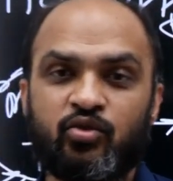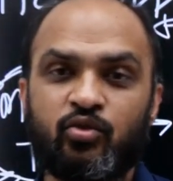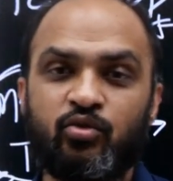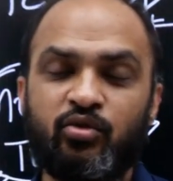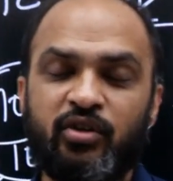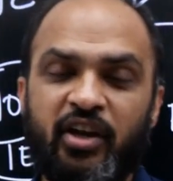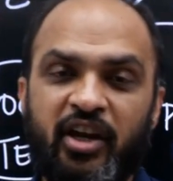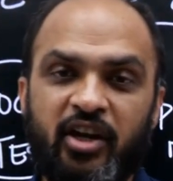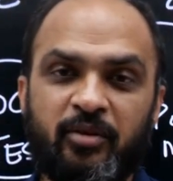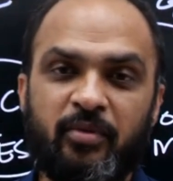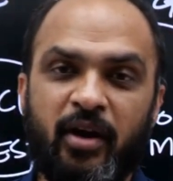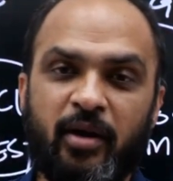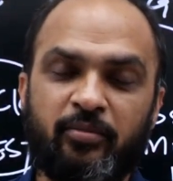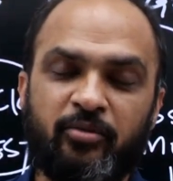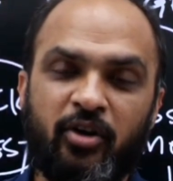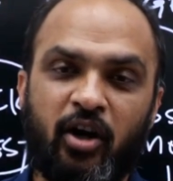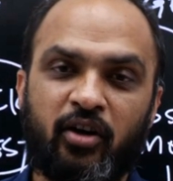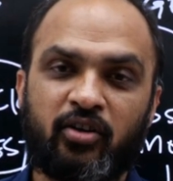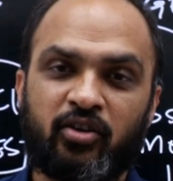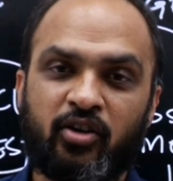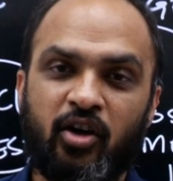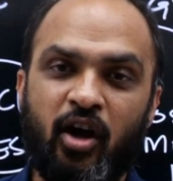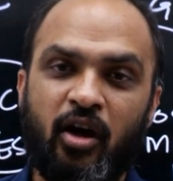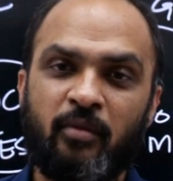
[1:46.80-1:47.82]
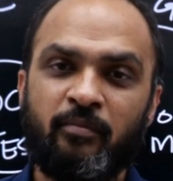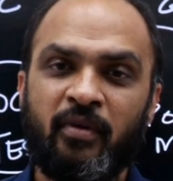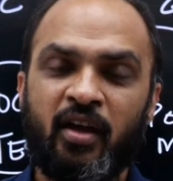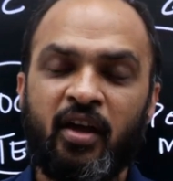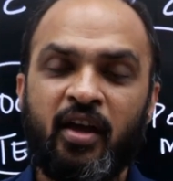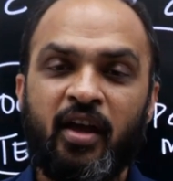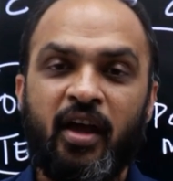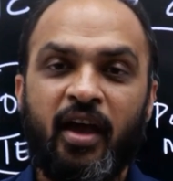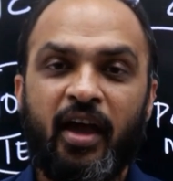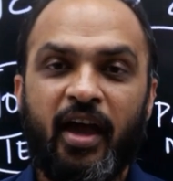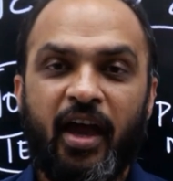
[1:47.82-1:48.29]
to neetprep.com.
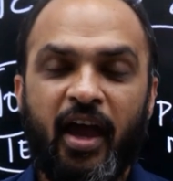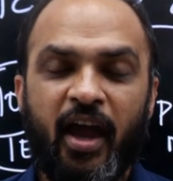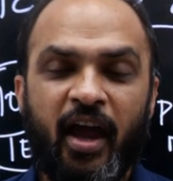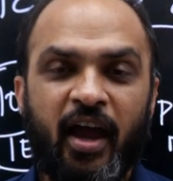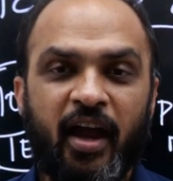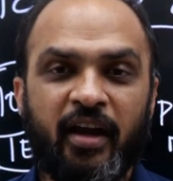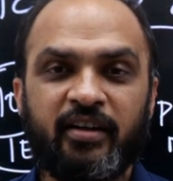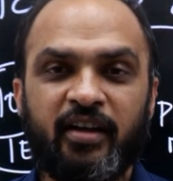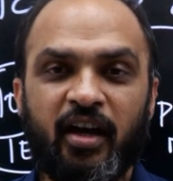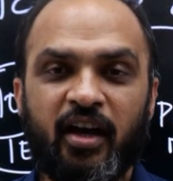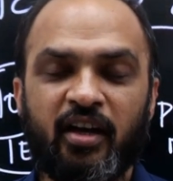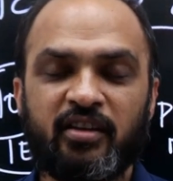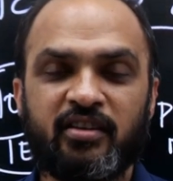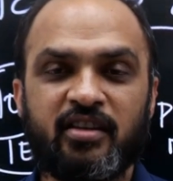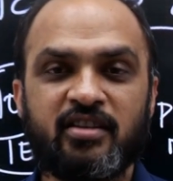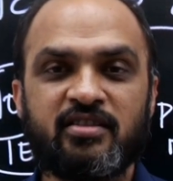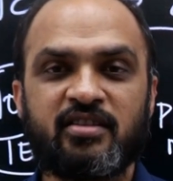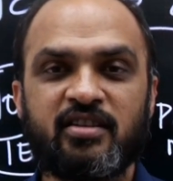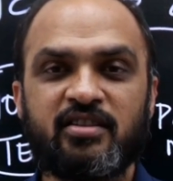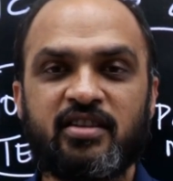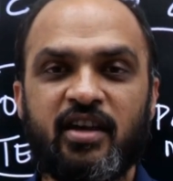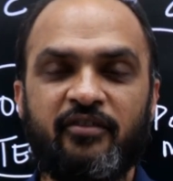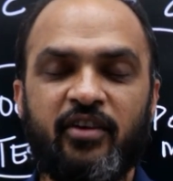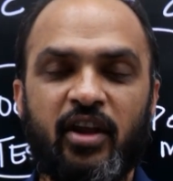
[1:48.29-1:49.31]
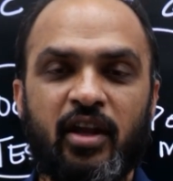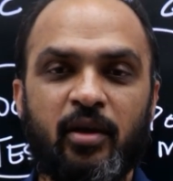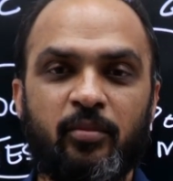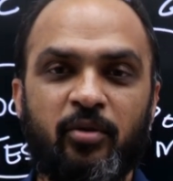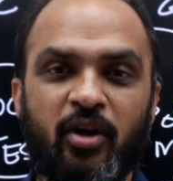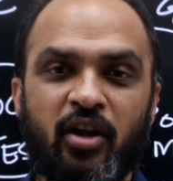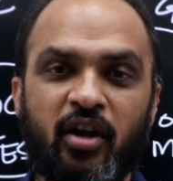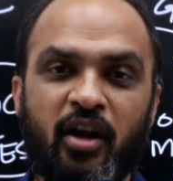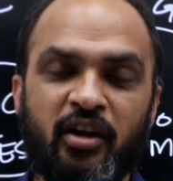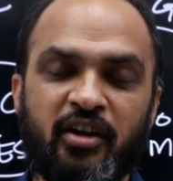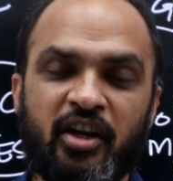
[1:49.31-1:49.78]
And this is
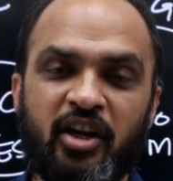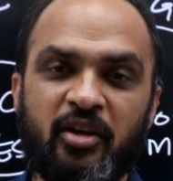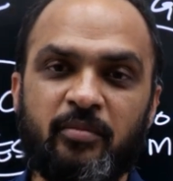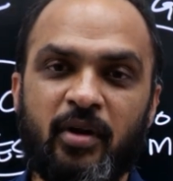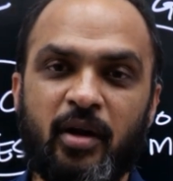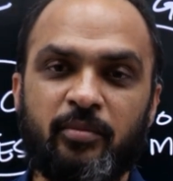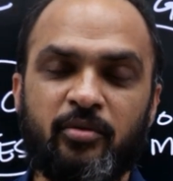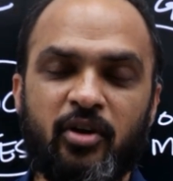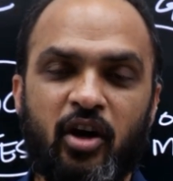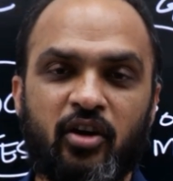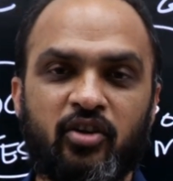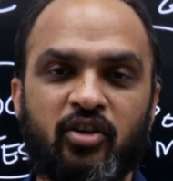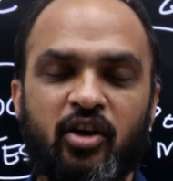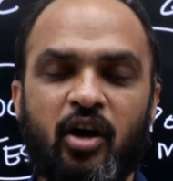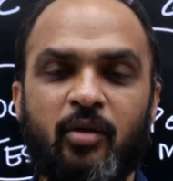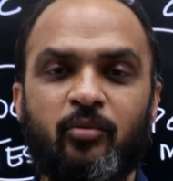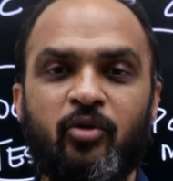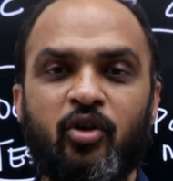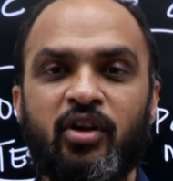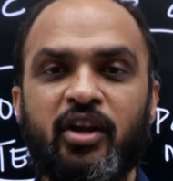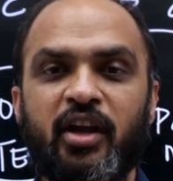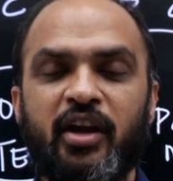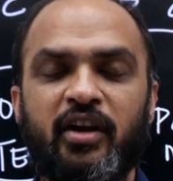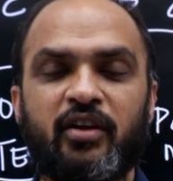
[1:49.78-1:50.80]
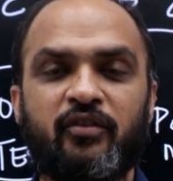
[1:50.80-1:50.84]
available on neetprep.com only.